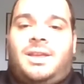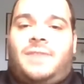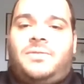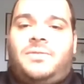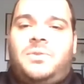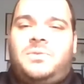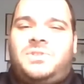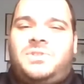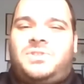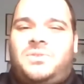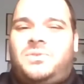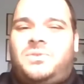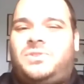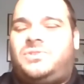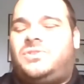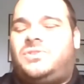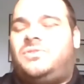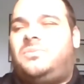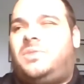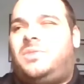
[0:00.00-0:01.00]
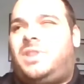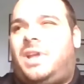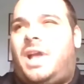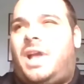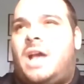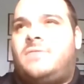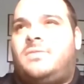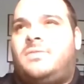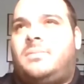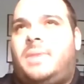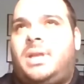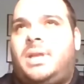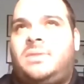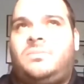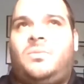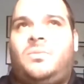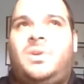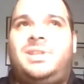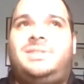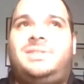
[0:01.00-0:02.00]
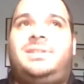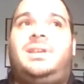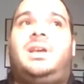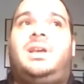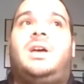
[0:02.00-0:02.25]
Everyone's so concerned with the government and when is the